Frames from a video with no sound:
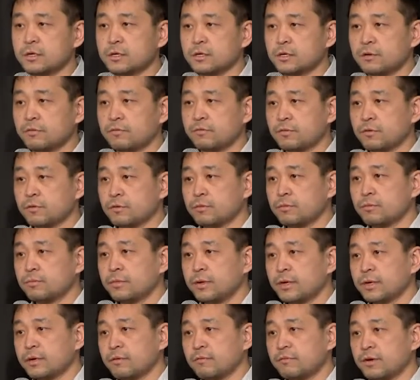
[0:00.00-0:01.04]
if you
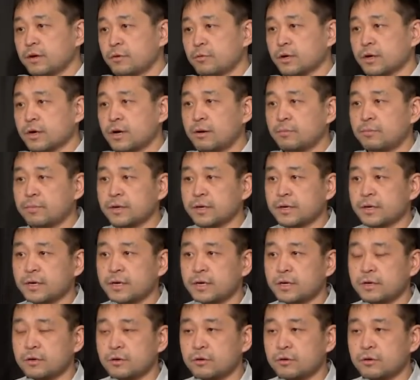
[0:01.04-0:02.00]
make it very complicated,